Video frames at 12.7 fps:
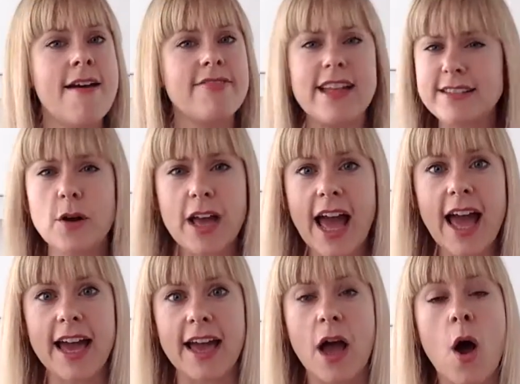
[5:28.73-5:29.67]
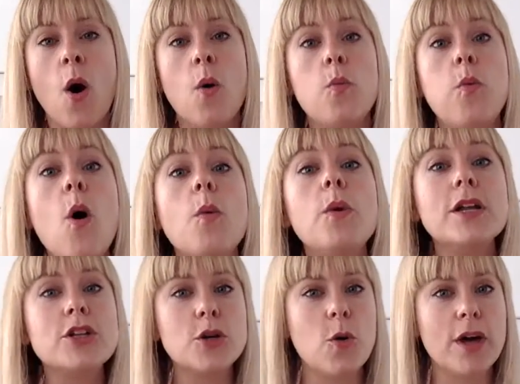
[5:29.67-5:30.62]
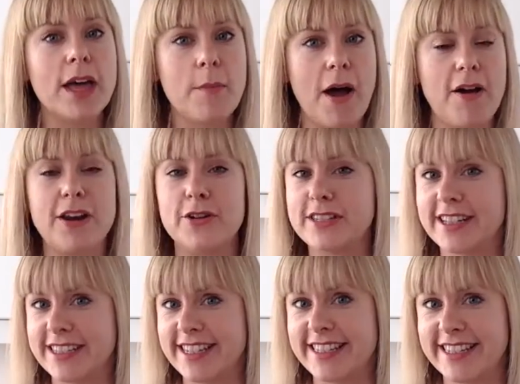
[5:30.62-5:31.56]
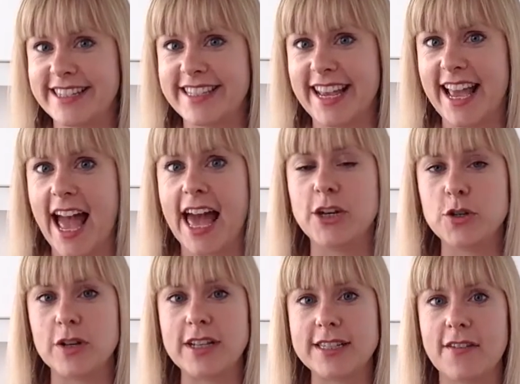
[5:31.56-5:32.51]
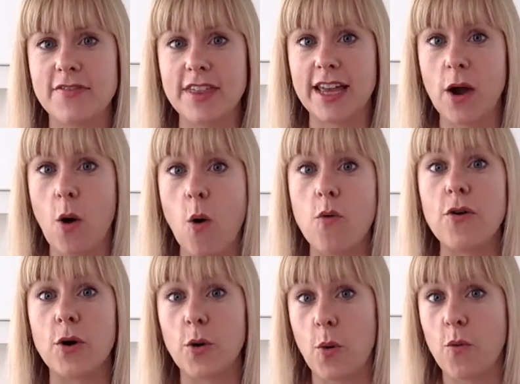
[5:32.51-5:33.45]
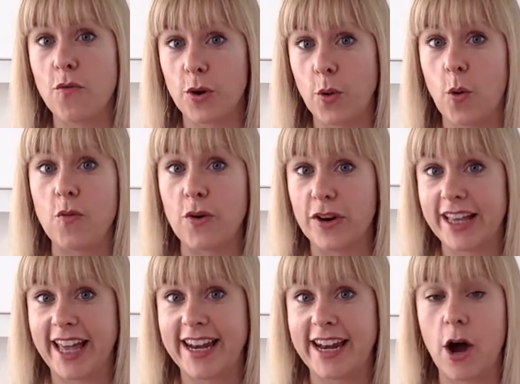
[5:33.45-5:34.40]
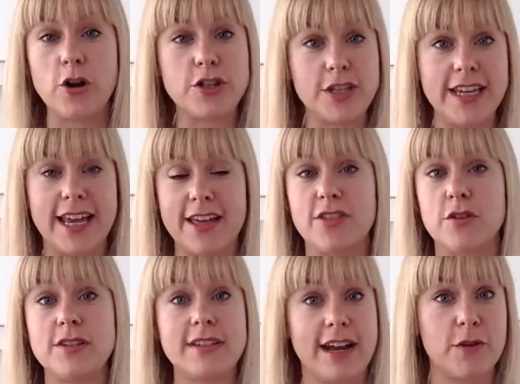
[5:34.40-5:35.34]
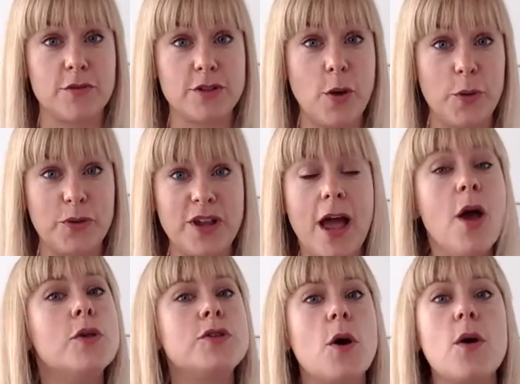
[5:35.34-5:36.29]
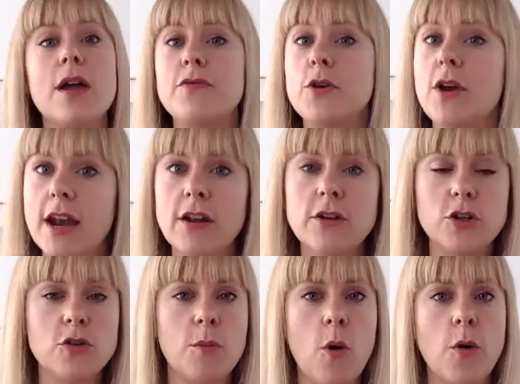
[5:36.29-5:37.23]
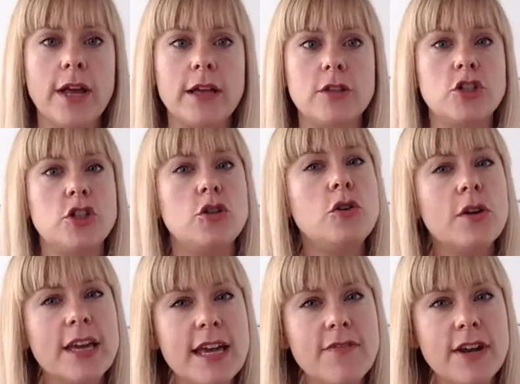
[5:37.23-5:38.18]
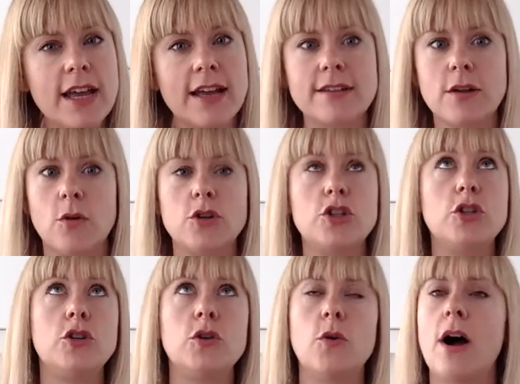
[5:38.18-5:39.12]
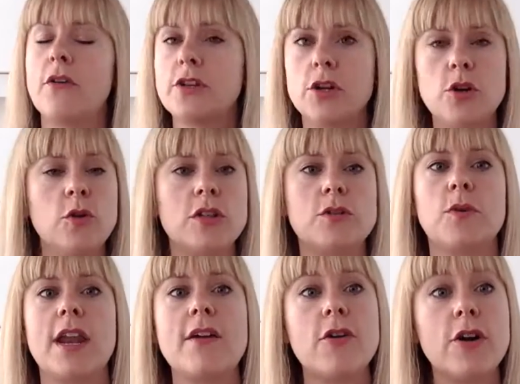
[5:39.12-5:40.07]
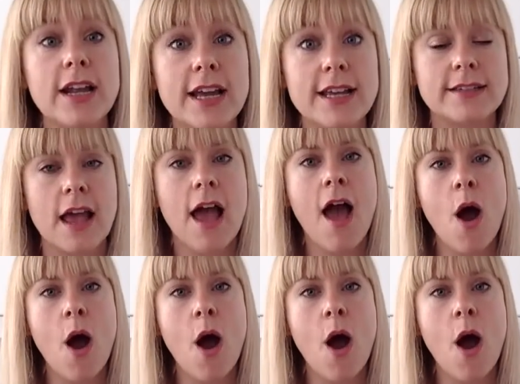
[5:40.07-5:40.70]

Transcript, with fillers: That's okay. What we're talking about here is consistency and doing something over and over and over again until you get the desired result. So if you cannot do your mornings, do your evenings or do your afternoons, whatever it is.